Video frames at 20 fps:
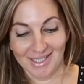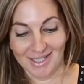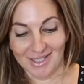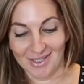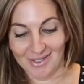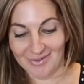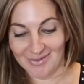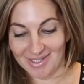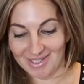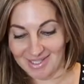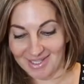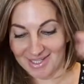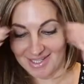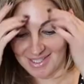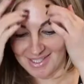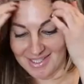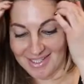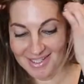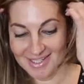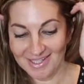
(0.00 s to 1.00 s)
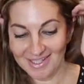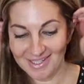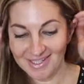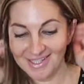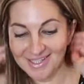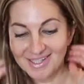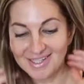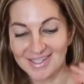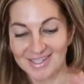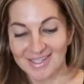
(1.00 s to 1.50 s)
Oh my God,
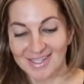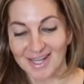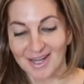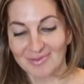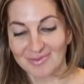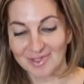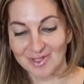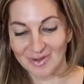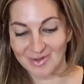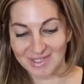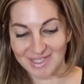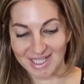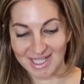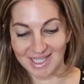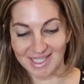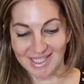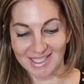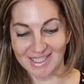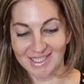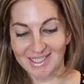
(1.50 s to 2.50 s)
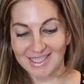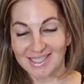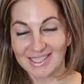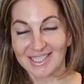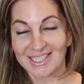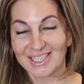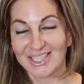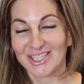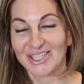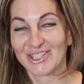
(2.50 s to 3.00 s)
I'm so excited.
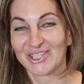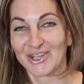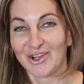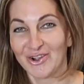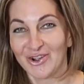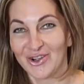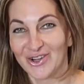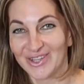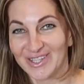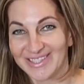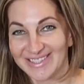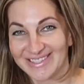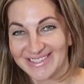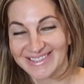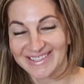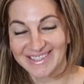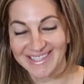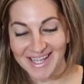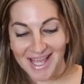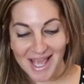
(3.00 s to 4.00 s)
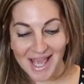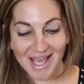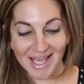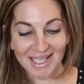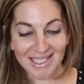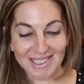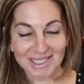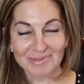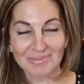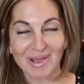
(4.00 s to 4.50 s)
This is so good.
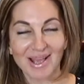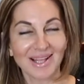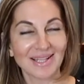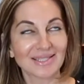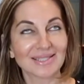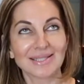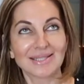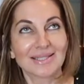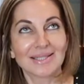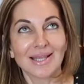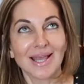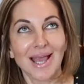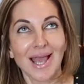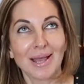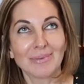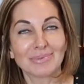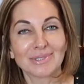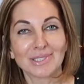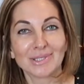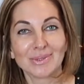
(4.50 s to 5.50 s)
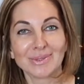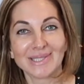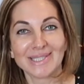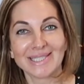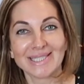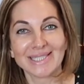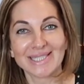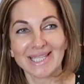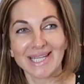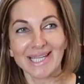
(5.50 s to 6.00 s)
It smells absolutely
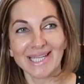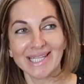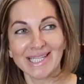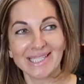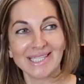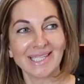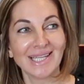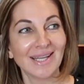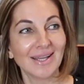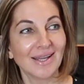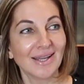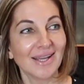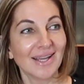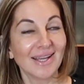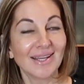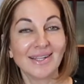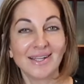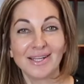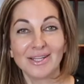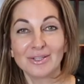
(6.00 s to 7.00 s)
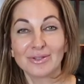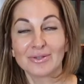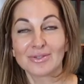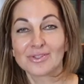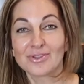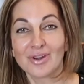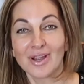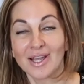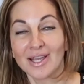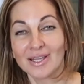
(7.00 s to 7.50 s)
insane, and I need to
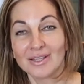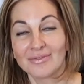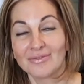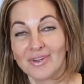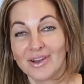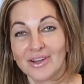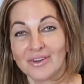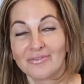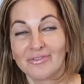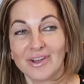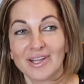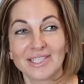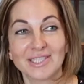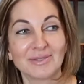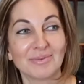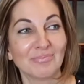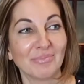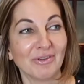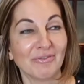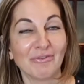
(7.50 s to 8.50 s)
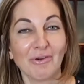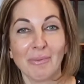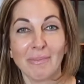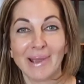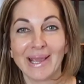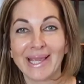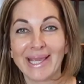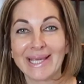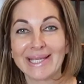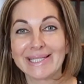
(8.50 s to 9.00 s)
try it very fast before
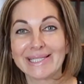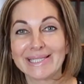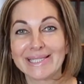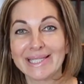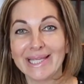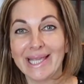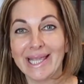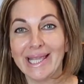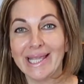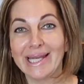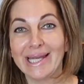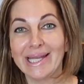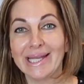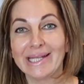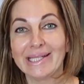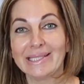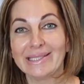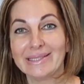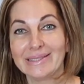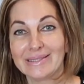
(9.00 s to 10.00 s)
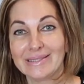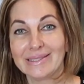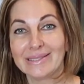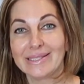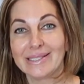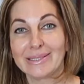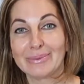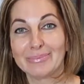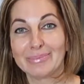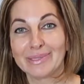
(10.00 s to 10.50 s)
my kids eat it
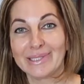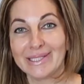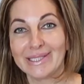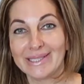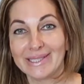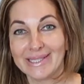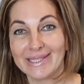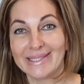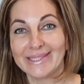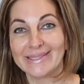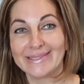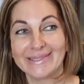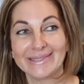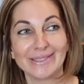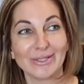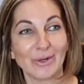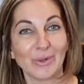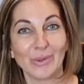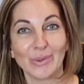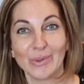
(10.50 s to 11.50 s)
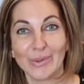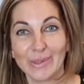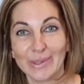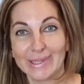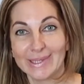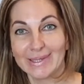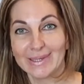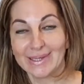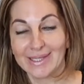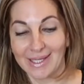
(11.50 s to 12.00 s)
completely, the whole
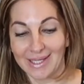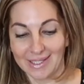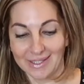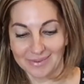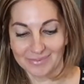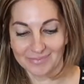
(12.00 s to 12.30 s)
thing.